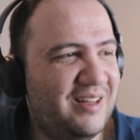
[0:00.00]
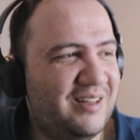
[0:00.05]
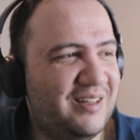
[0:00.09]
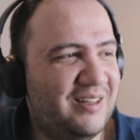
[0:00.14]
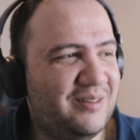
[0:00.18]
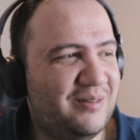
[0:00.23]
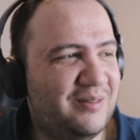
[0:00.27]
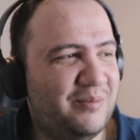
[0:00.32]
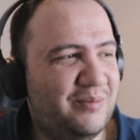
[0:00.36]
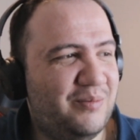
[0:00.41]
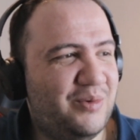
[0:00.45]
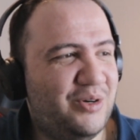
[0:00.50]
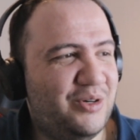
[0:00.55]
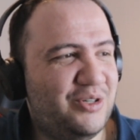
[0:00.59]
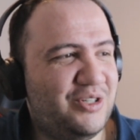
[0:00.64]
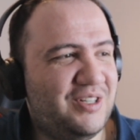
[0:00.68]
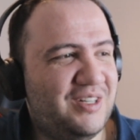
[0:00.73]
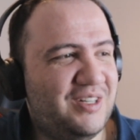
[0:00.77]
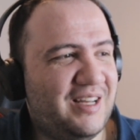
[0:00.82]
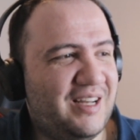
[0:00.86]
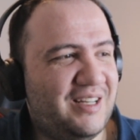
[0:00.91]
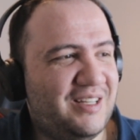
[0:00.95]

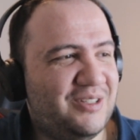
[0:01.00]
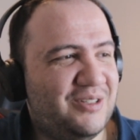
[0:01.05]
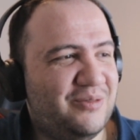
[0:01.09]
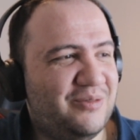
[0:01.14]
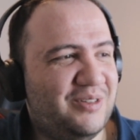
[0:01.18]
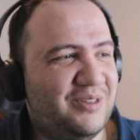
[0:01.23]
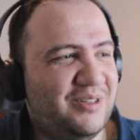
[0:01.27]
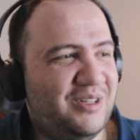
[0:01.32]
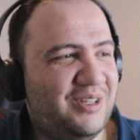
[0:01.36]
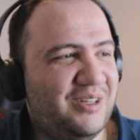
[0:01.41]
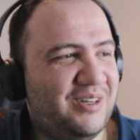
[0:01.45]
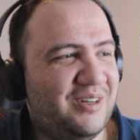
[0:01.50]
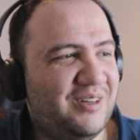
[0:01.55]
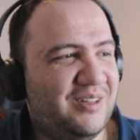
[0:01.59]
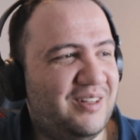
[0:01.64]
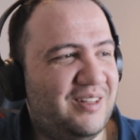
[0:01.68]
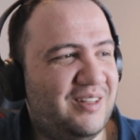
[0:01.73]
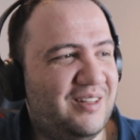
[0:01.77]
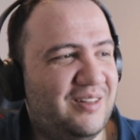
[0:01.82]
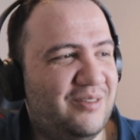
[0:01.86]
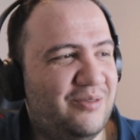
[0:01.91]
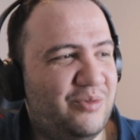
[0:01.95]
merchandise over here,
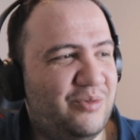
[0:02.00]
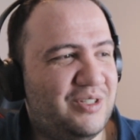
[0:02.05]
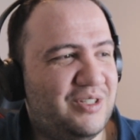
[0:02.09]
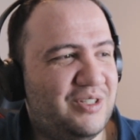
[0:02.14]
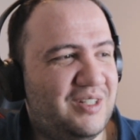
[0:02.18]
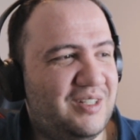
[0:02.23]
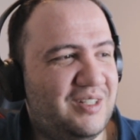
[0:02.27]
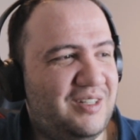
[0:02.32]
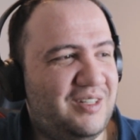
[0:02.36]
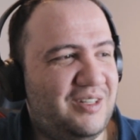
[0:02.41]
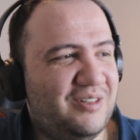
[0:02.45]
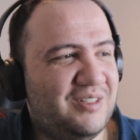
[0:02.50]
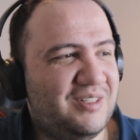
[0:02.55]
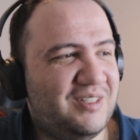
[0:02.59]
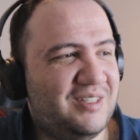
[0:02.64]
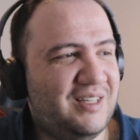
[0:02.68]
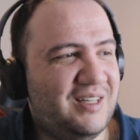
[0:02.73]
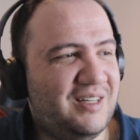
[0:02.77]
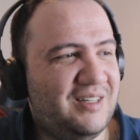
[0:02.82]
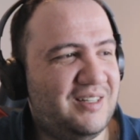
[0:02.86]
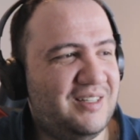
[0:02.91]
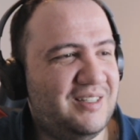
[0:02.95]
which the deer
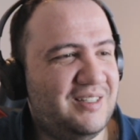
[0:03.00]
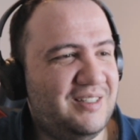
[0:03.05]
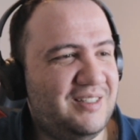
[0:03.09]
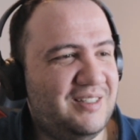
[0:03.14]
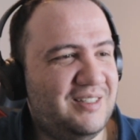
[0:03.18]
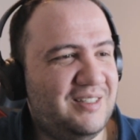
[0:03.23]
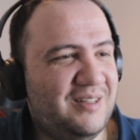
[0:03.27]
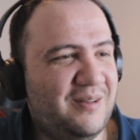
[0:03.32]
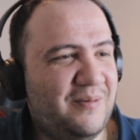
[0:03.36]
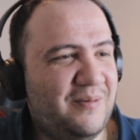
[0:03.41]
sent us.